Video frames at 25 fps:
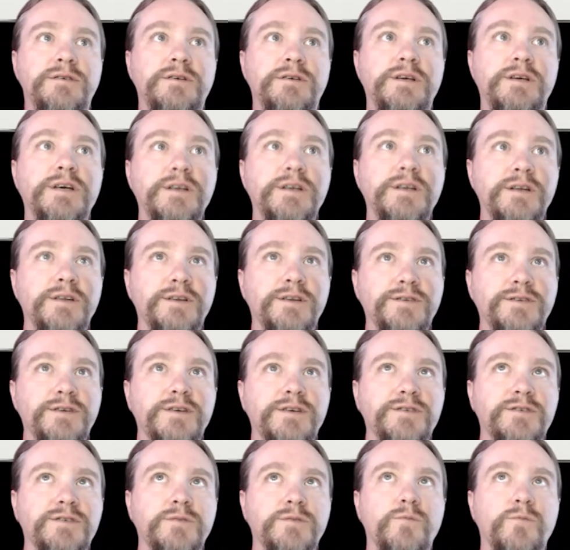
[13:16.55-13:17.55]
into the
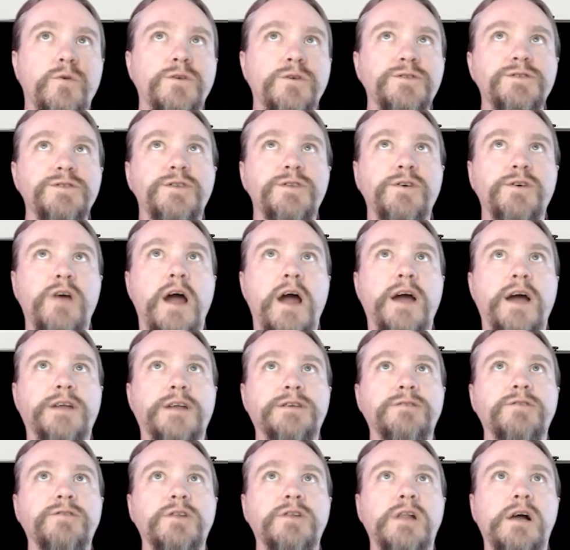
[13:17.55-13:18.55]
system once they're
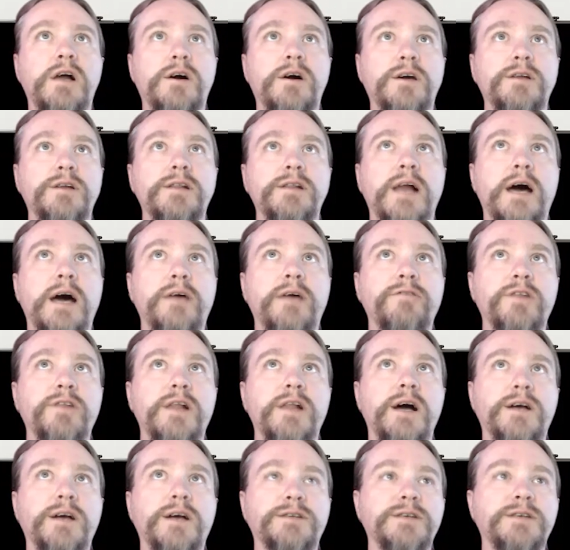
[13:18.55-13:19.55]
active and live and
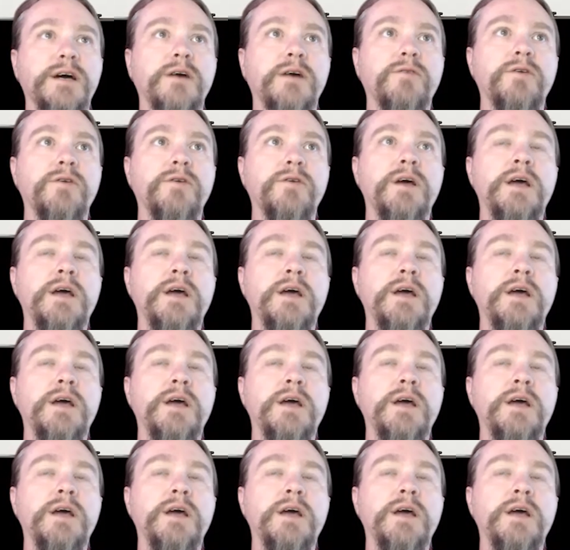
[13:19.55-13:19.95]
locked down.